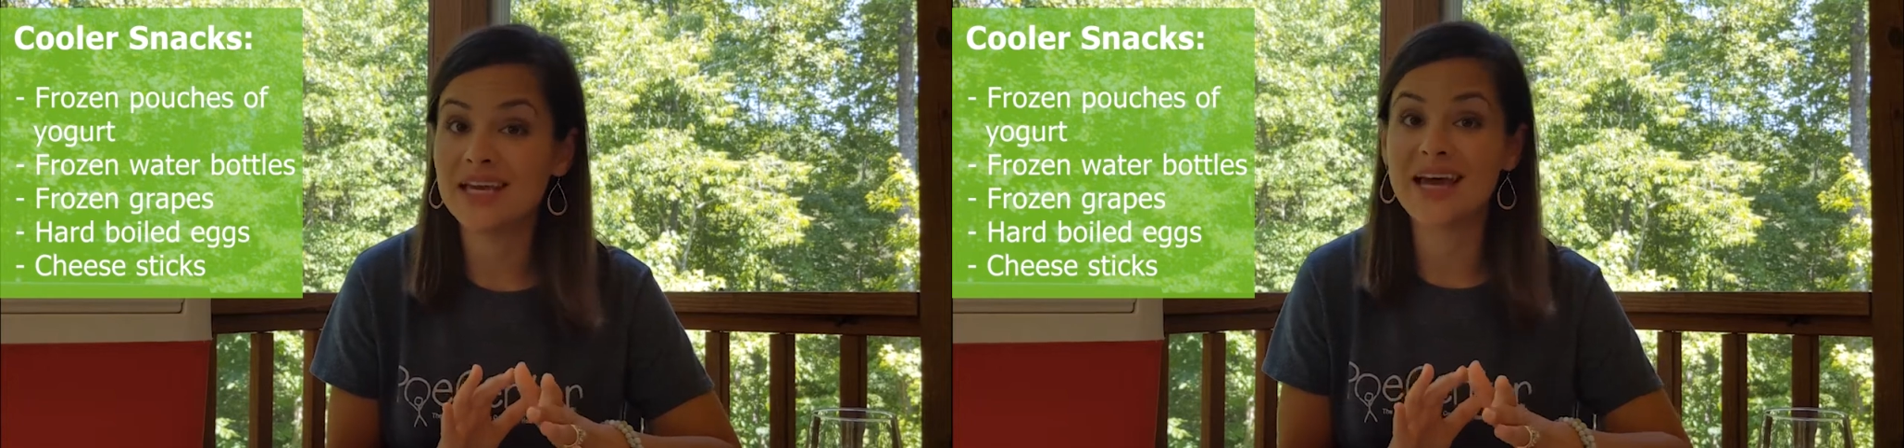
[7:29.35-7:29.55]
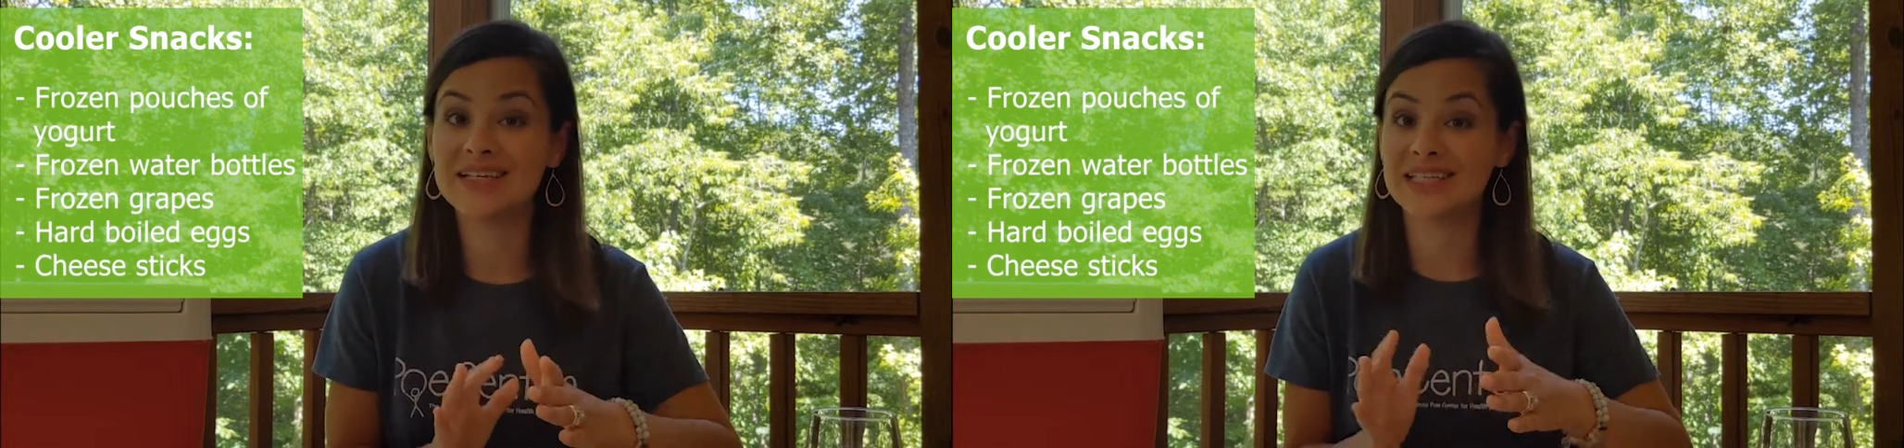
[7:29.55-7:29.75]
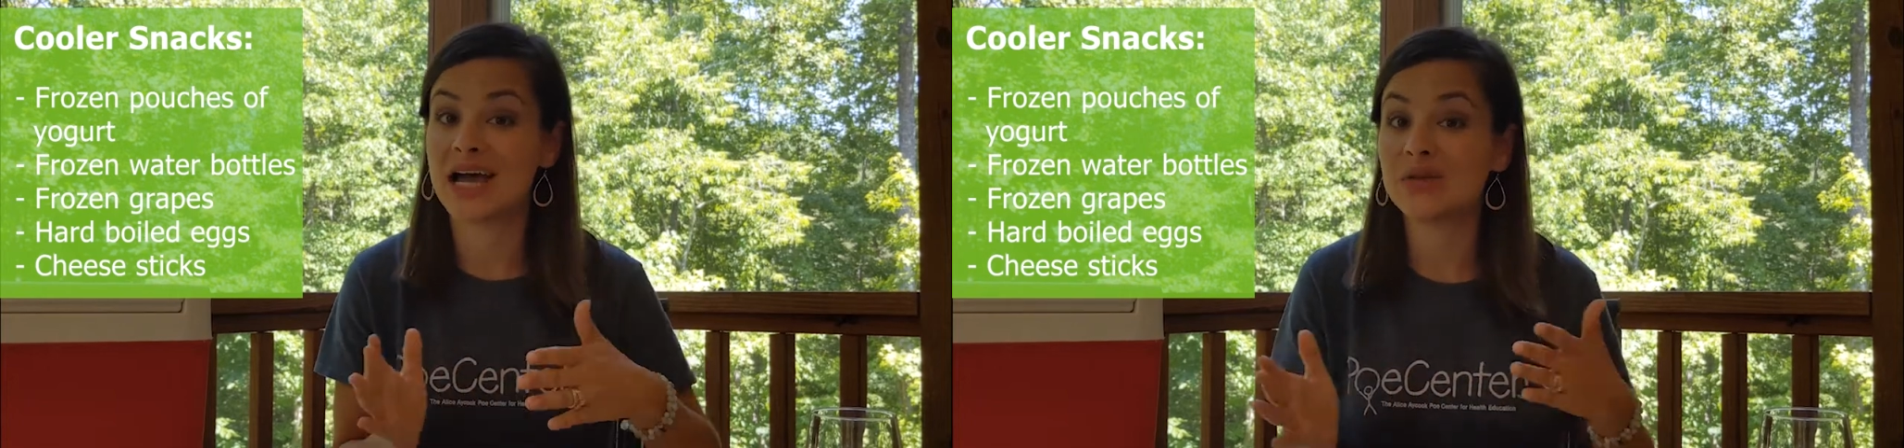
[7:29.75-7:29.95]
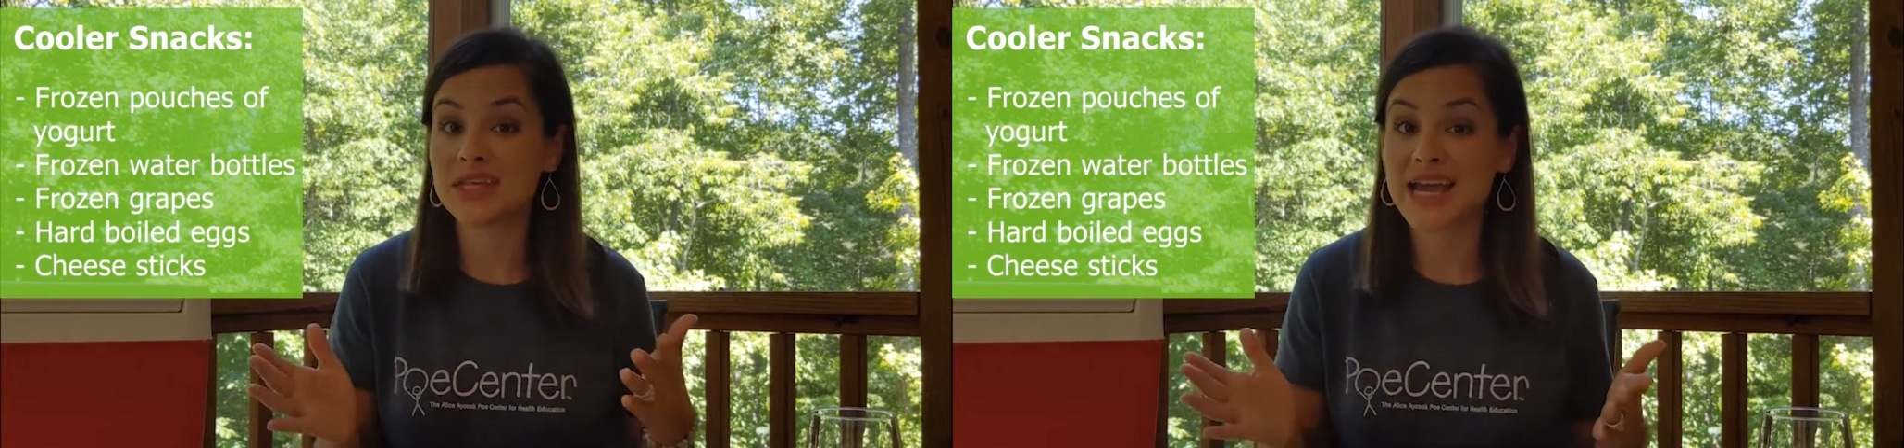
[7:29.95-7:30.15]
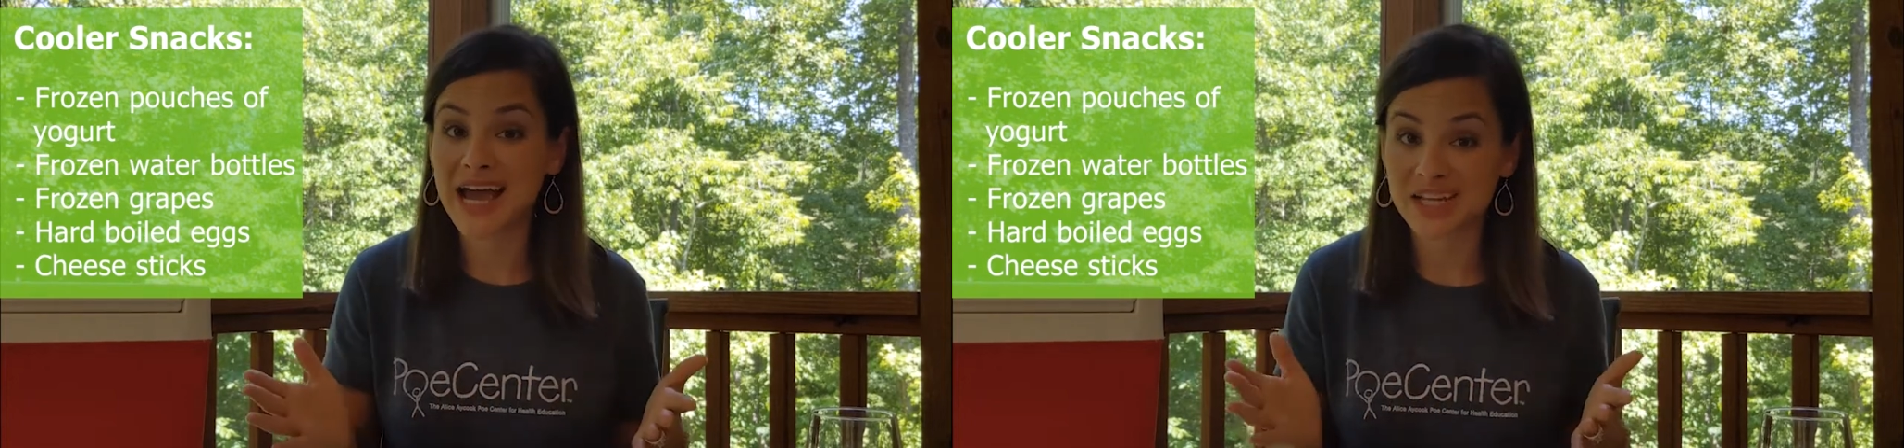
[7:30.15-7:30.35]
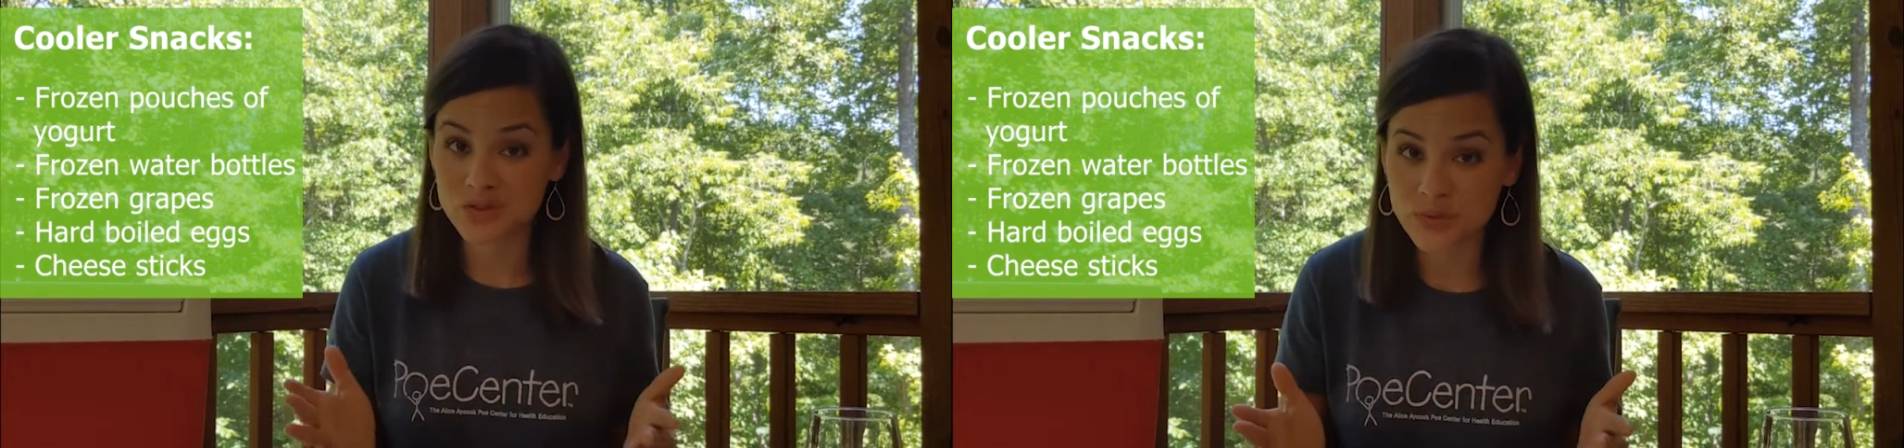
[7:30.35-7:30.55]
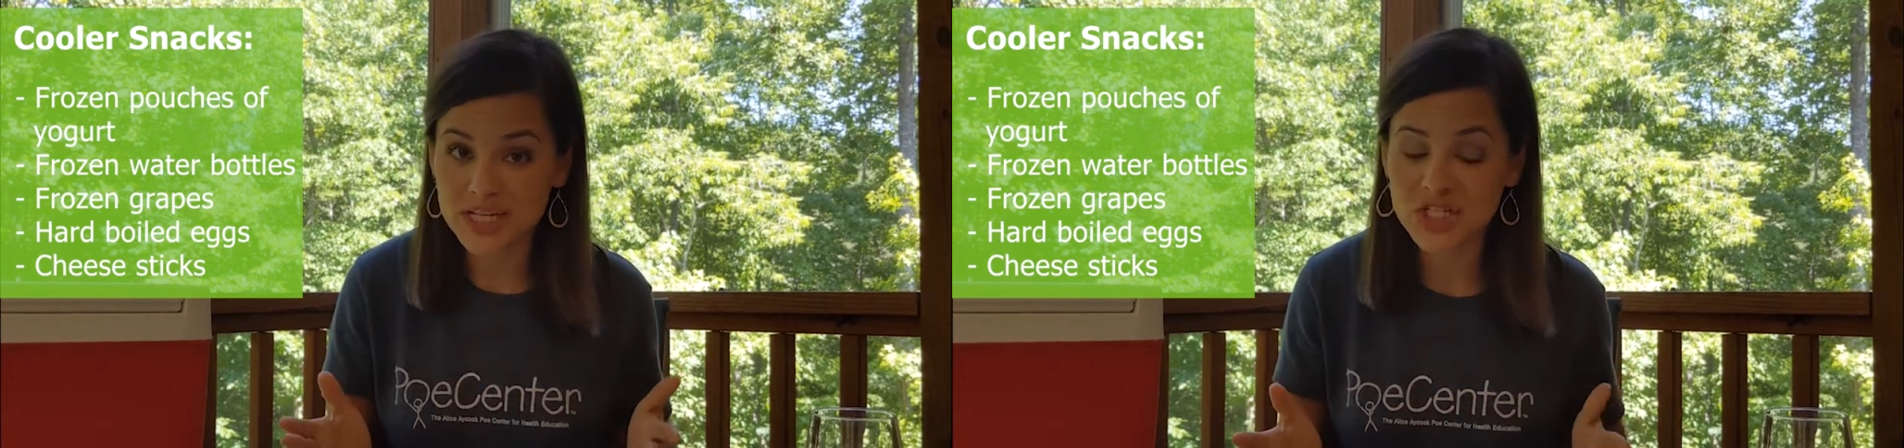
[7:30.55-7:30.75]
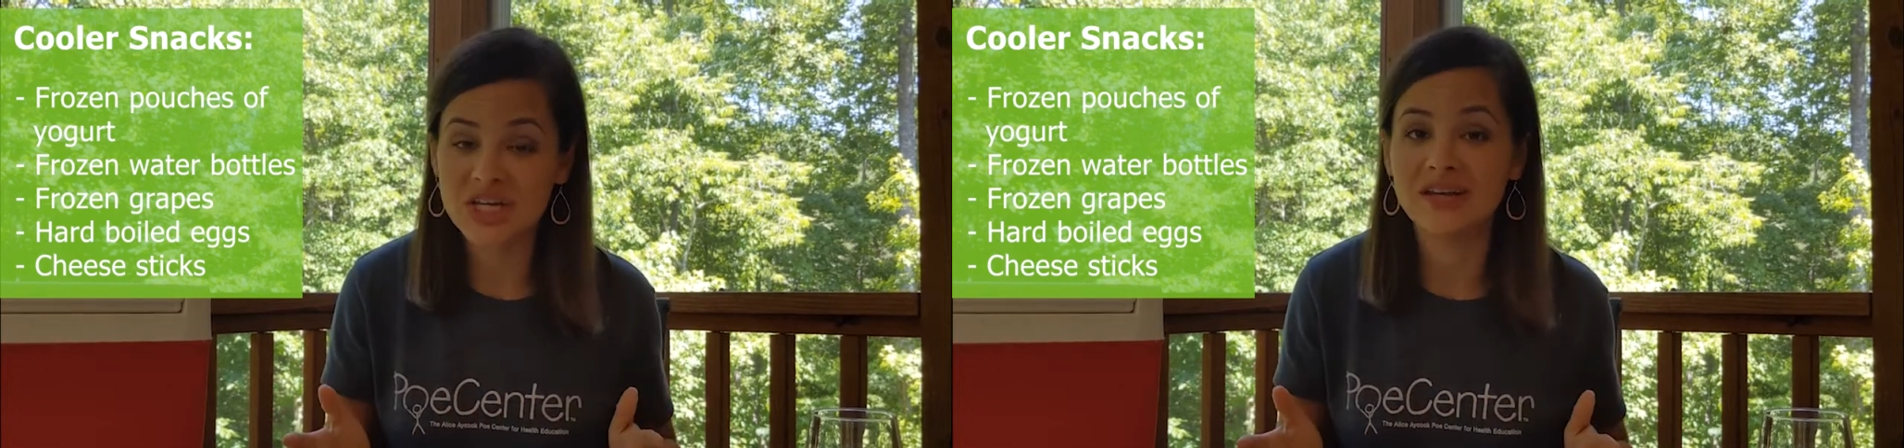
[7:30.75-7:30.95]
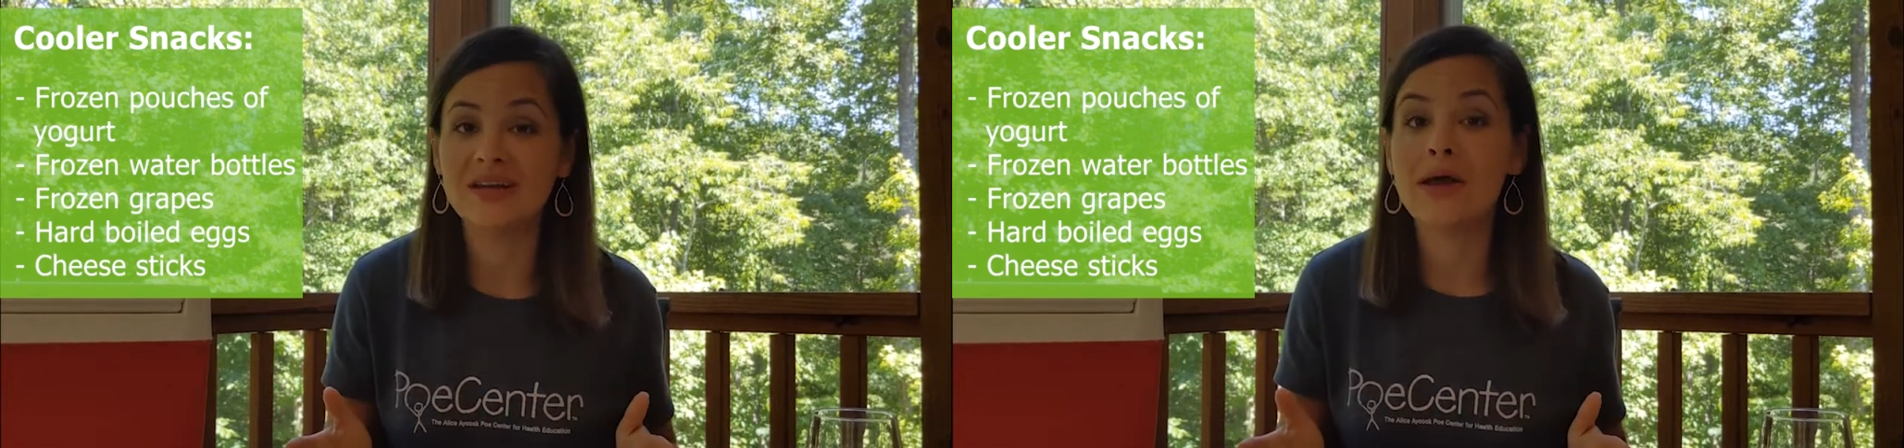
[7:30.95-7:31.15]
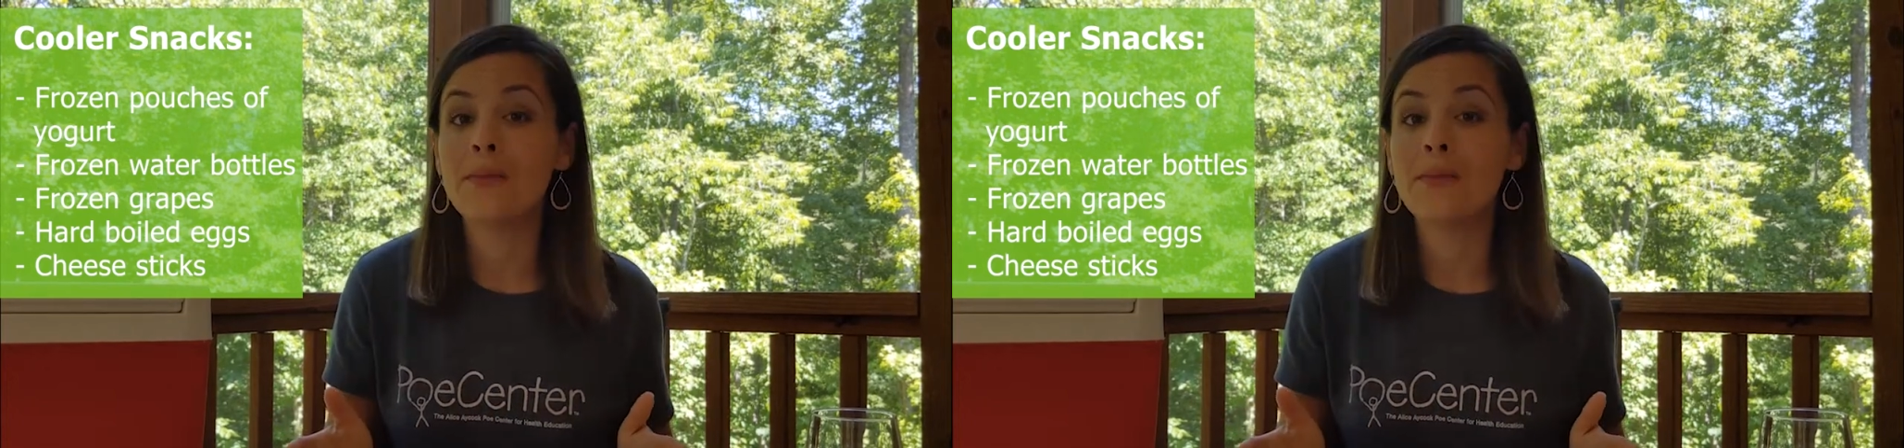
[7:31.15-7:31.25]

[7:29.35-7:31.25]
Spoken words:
as healthy hydration,